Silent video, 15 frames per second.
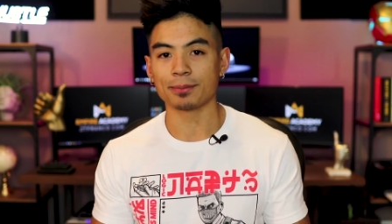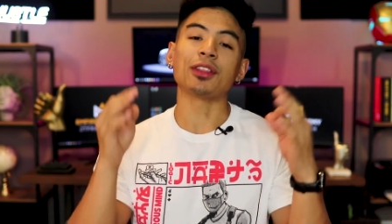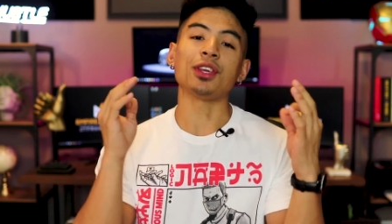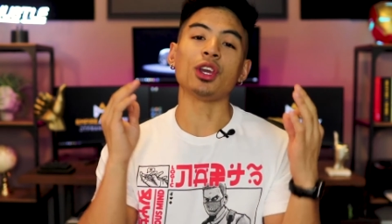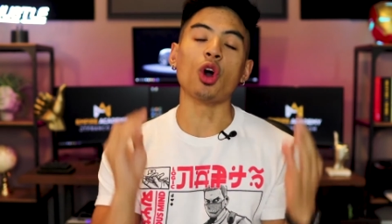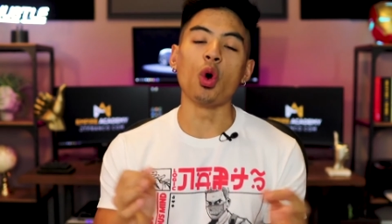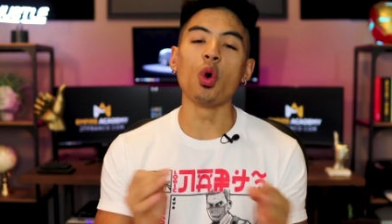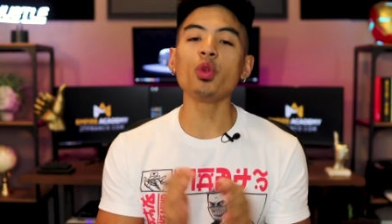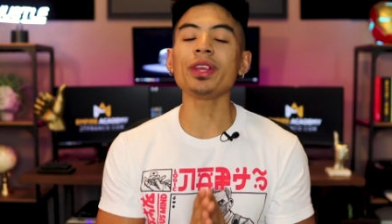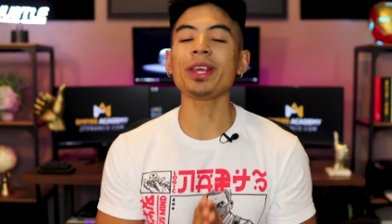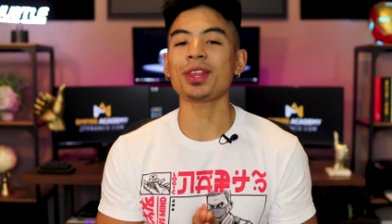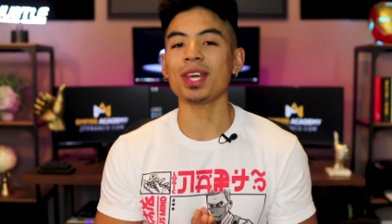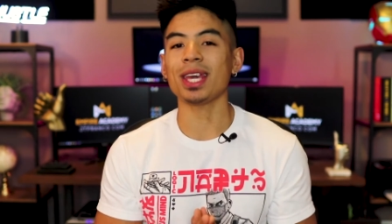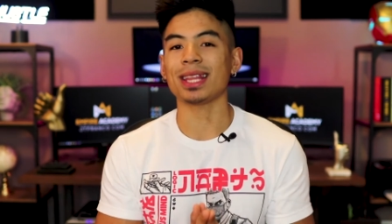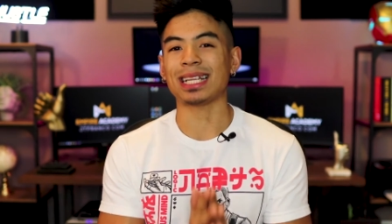Now, the only
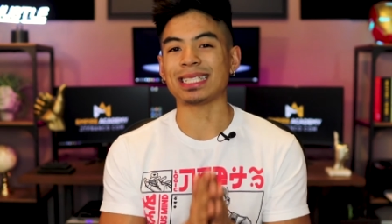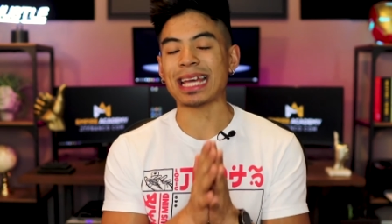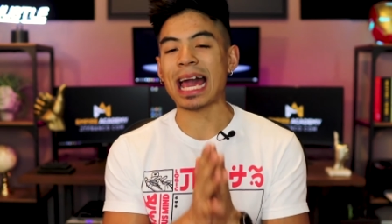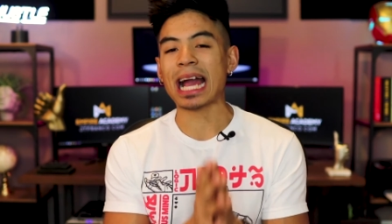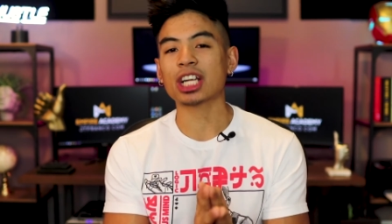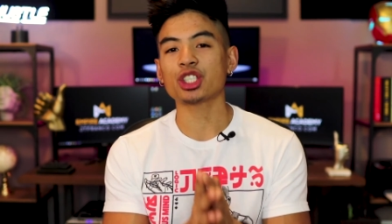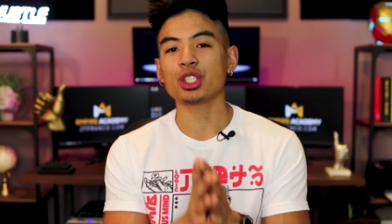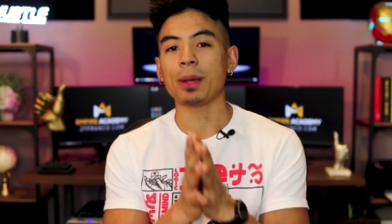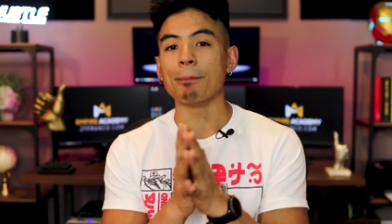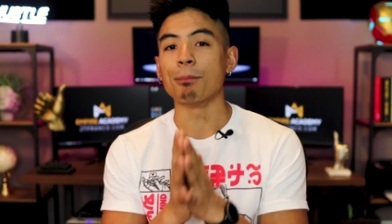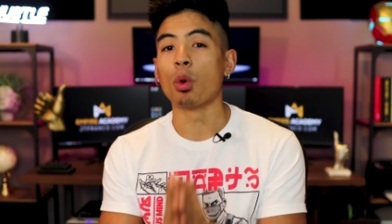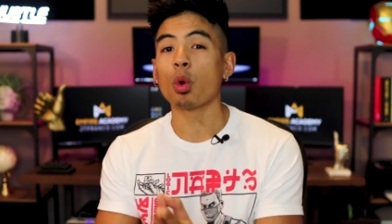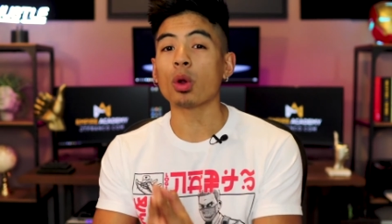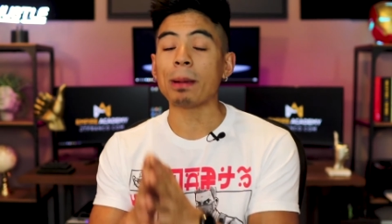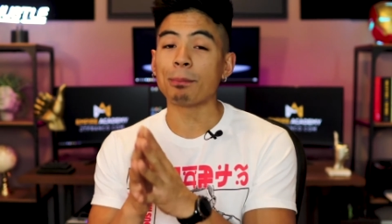thing that is actually
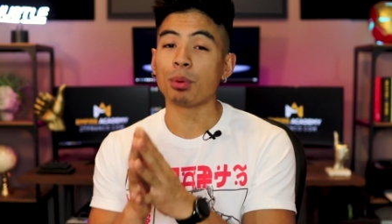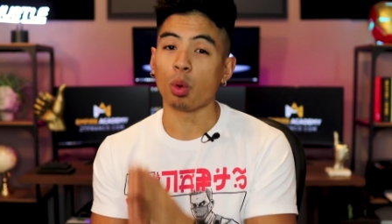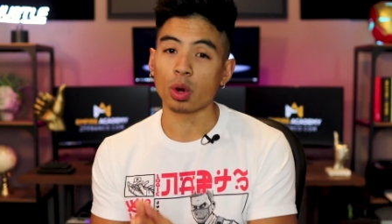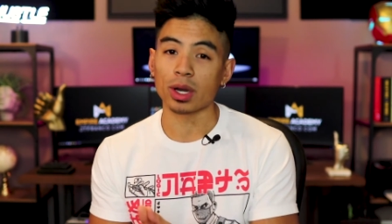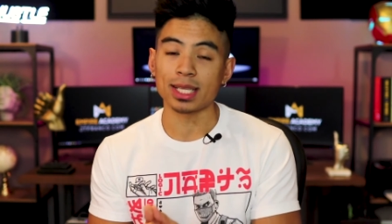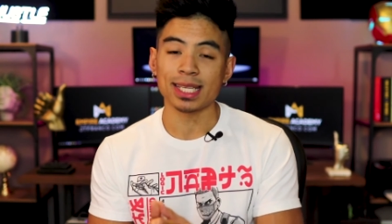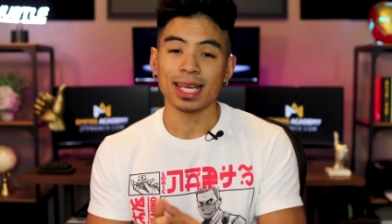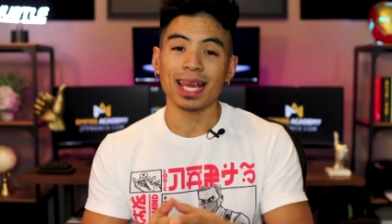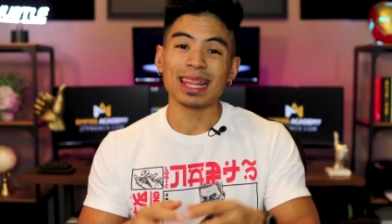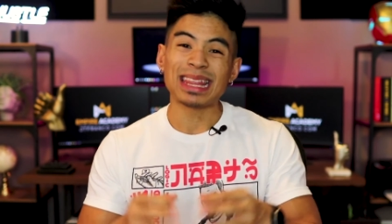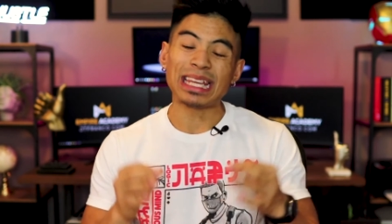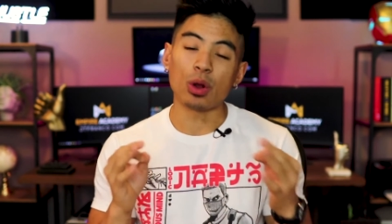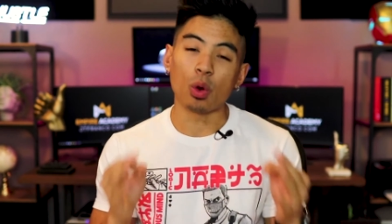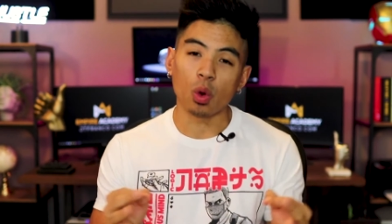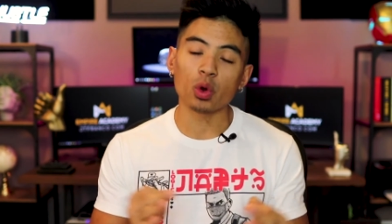more important
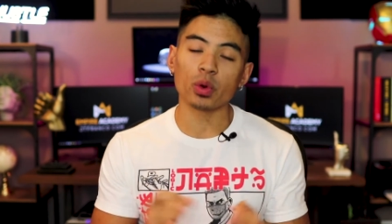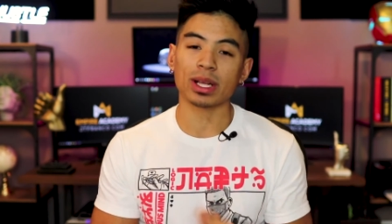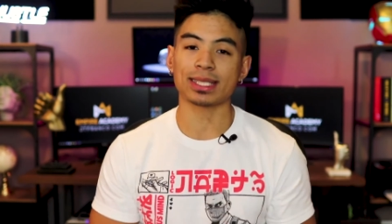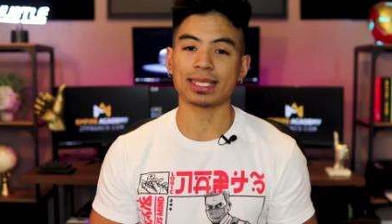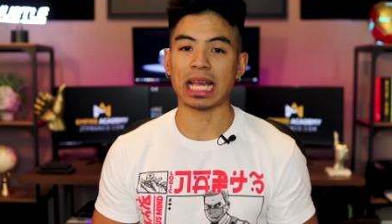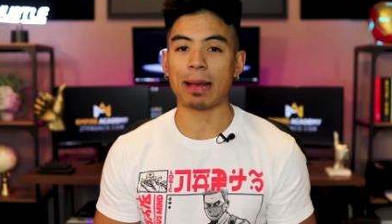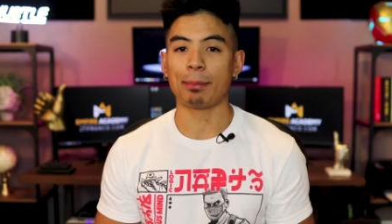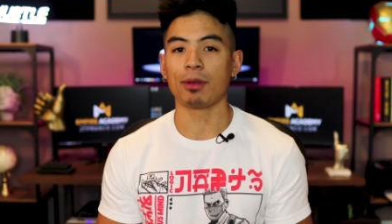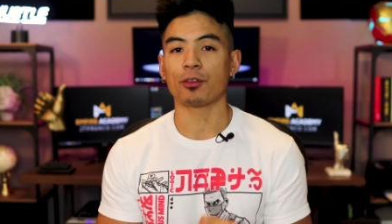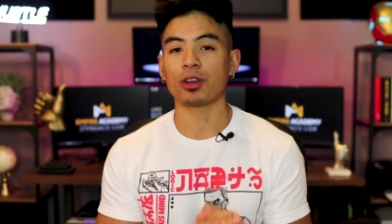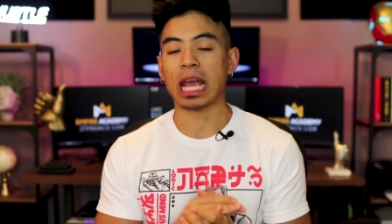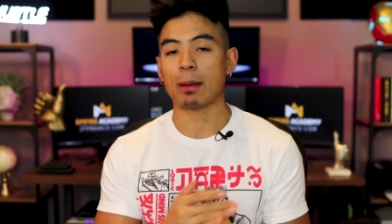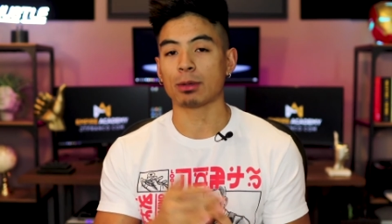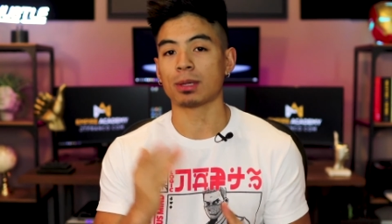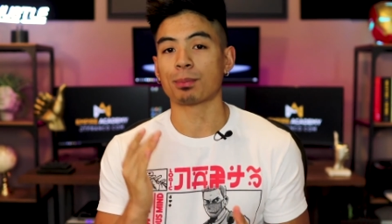than ordering a sample for
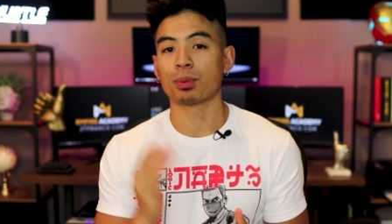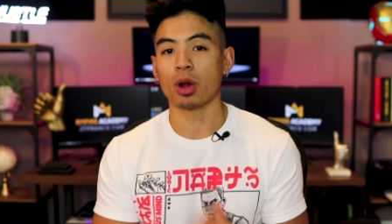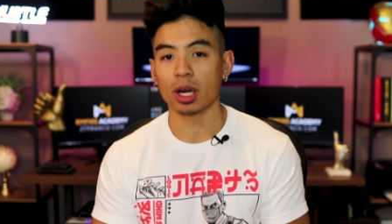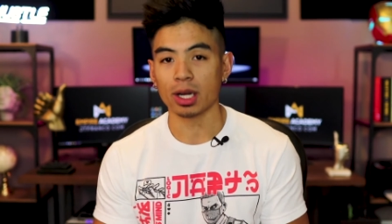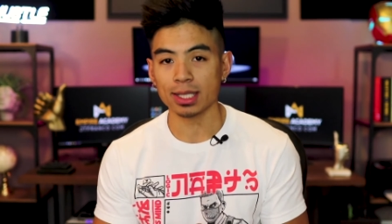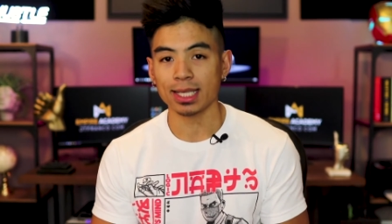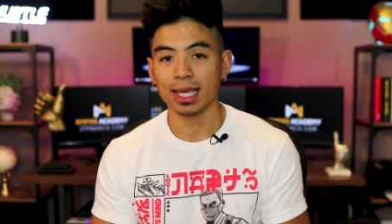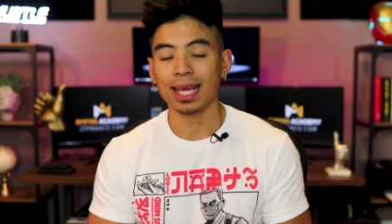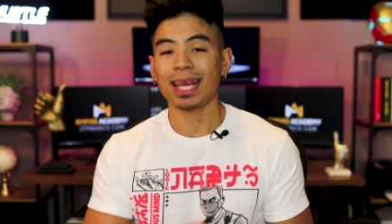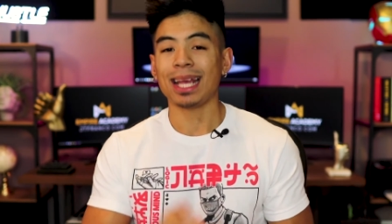your Amazon product